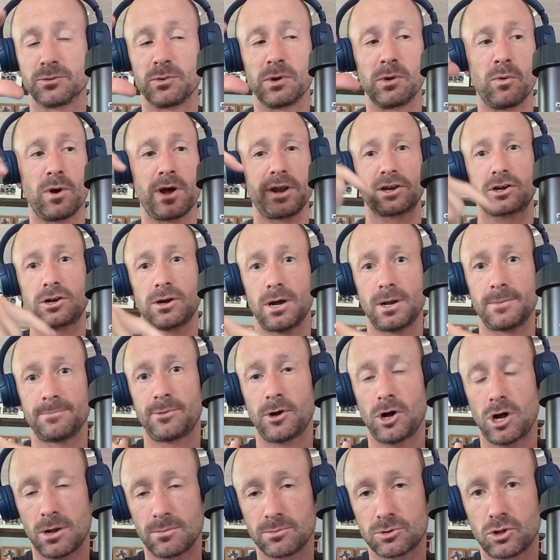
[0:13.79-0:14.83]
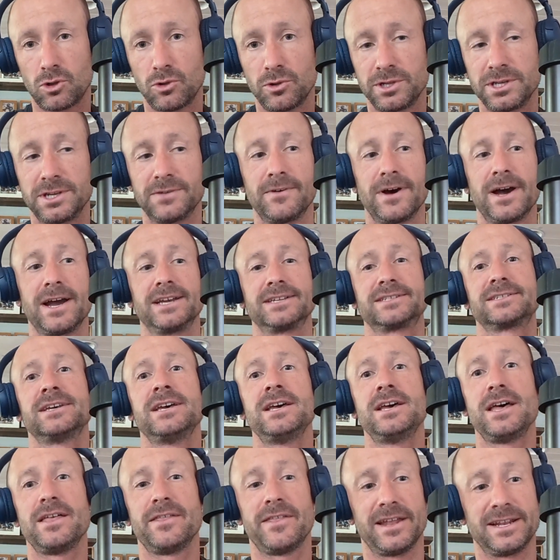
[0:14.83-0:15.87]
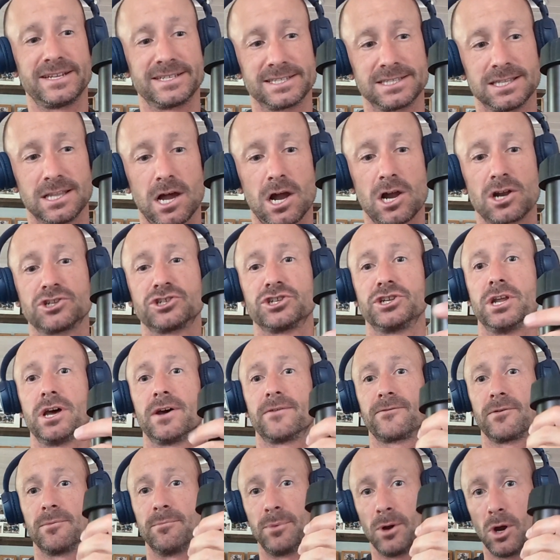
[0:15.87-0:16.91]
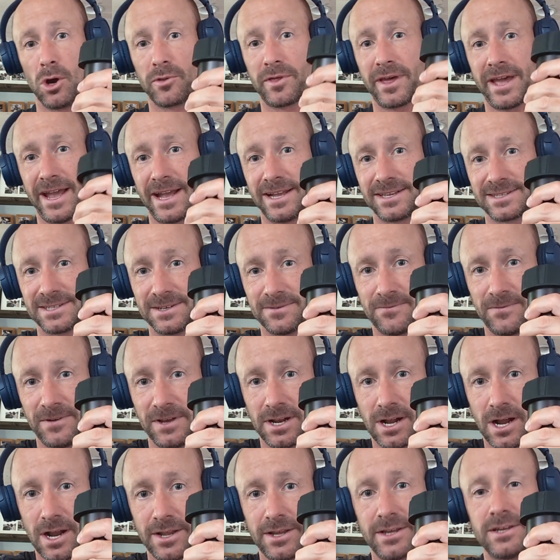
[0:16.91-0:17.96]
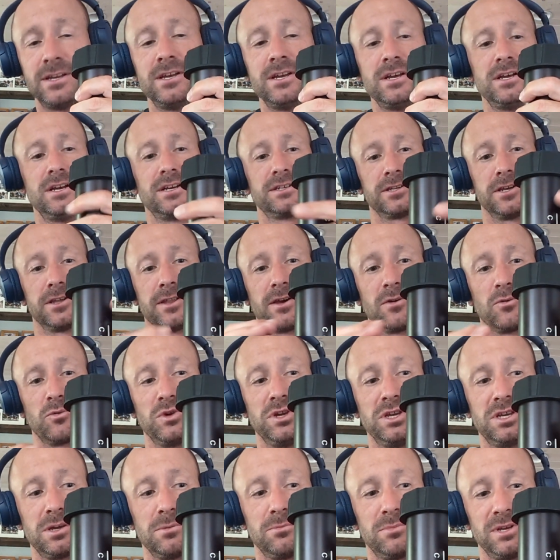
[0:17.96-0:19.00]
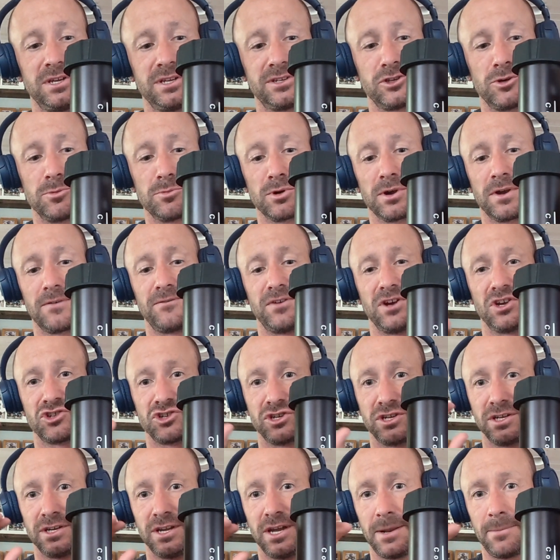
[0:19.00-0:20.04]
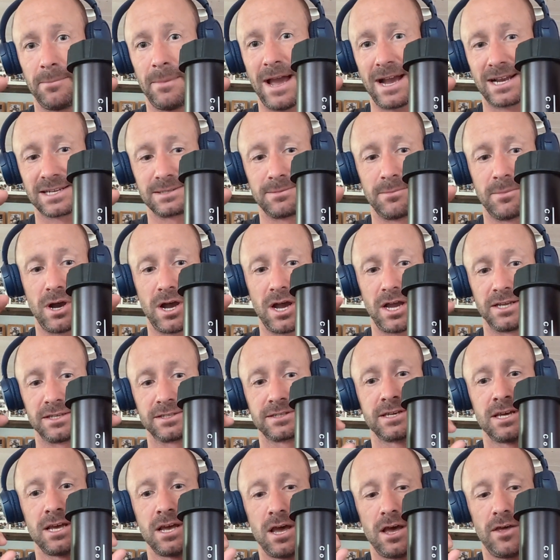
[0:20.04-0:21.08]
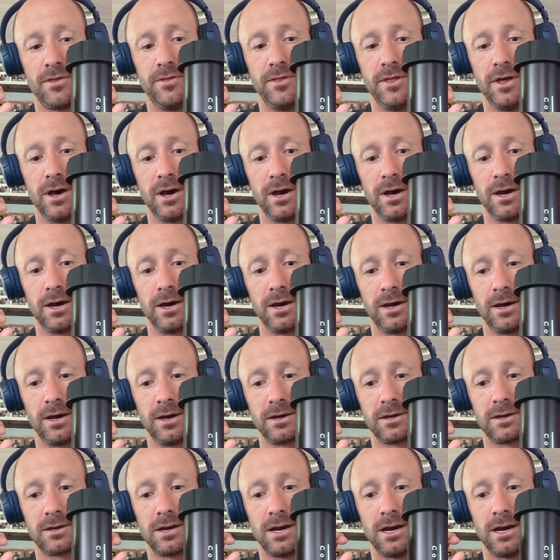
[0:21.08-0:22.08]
So we want a palm cooling device that is large enough for both hands to fit on it so that we can be super efficient and maximize the